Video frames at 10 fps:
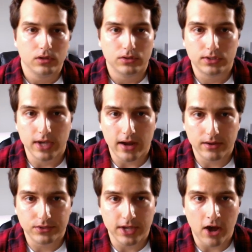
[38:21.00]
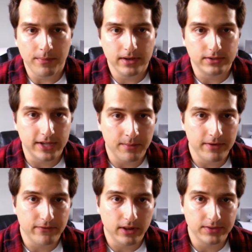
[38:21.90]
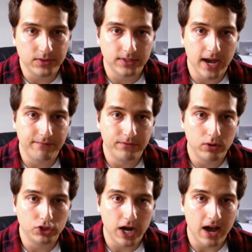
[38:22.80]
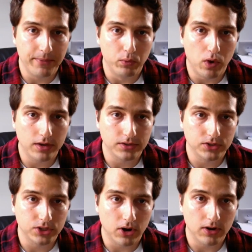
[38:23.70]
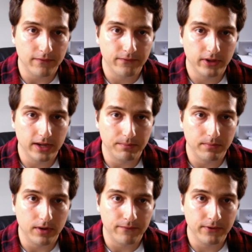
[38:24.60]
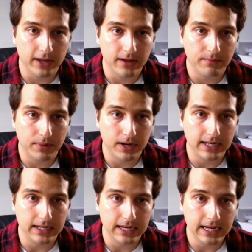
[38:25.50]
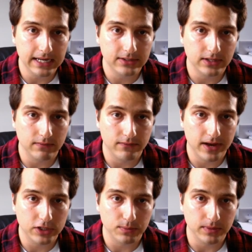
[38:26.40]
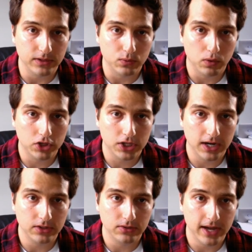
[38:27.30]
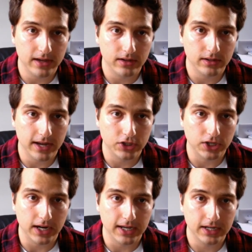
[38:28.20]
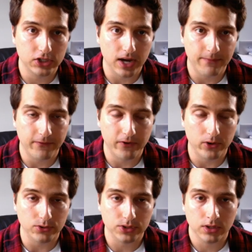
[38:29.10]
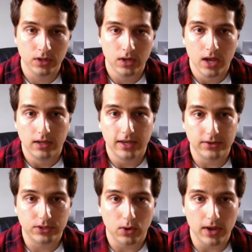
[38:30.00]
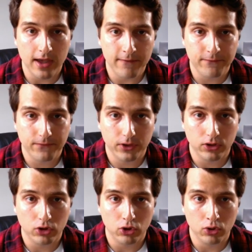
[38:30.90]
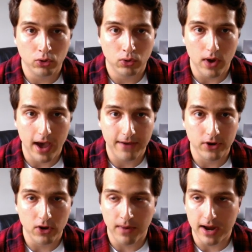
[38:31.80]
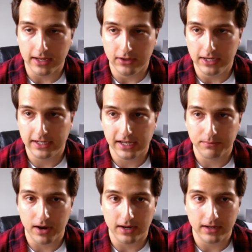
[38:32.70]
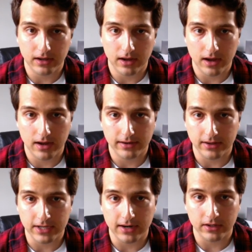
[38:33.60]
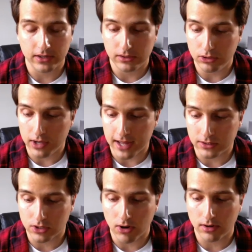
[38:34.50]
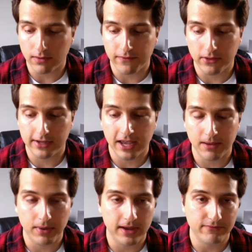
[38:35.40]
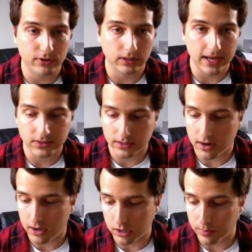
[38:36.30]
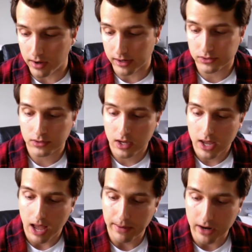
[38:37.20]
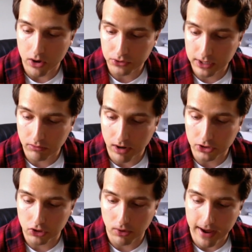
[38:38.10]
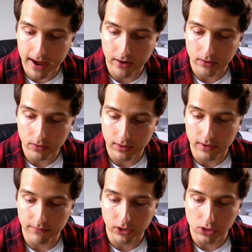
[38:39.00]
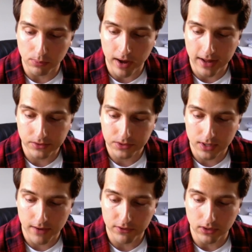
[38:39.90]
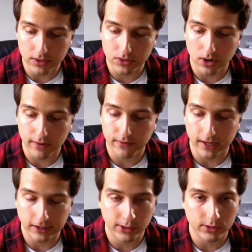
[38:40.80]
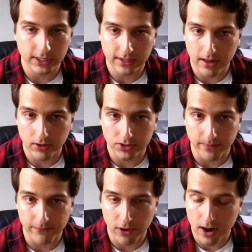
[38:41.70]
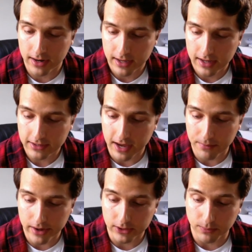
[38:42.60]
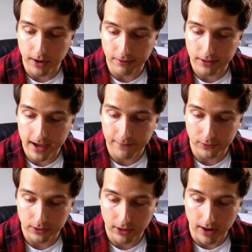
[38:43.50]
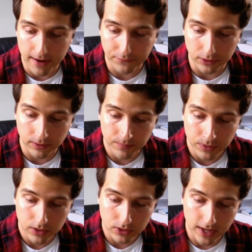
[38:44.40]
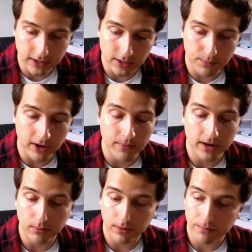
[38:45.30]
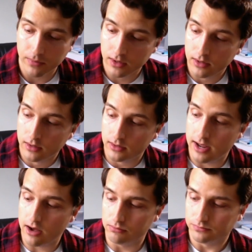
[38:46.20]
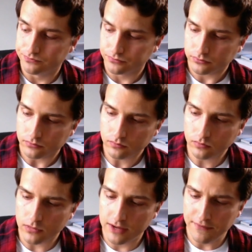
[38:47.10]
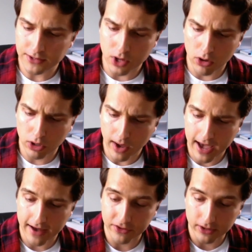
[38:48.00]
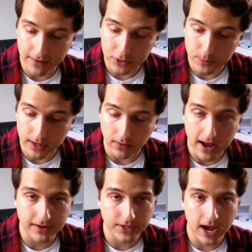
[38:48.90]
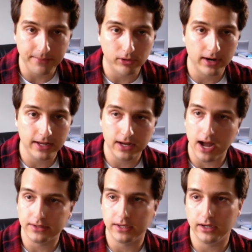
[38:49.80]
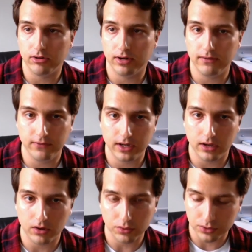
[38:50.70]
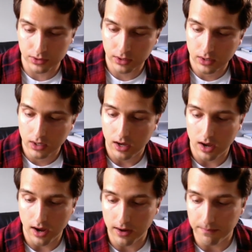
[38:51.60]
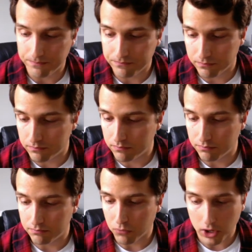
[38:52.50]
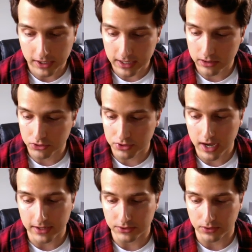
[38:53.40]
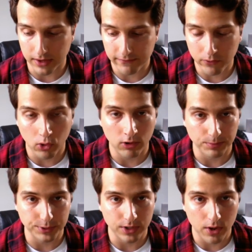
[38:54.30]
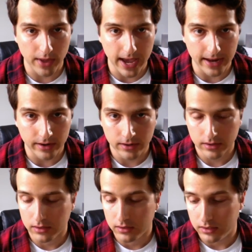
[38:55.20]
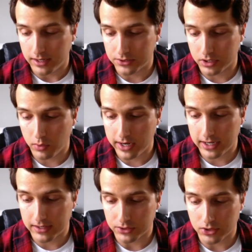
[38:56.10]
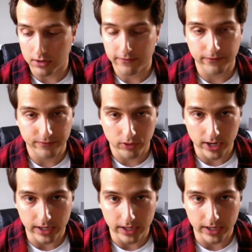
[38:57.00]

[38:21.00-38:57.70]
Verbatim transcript: Sal- Salmon Salmon for Life says I have no job and want to start affiliate affiliate, but it needs investments. What should I do, Dan? Dan, should I get a job first? Yeah. So if you have no money, you need to get money. Uh, now, technically, you can start an affiliate campaign for less than a hundred bucks. I mean, hosting runs you about if you have coupons and stuff, you can get started for like thirteen dollars up front, ten bucks a month after thereafter. So that's the bare minimum. Now, if that's all you have, you're going to have to spend a lot of time creating content, creating videos, um, marketing your sites on like forums and all that. That's a good way to get started for free.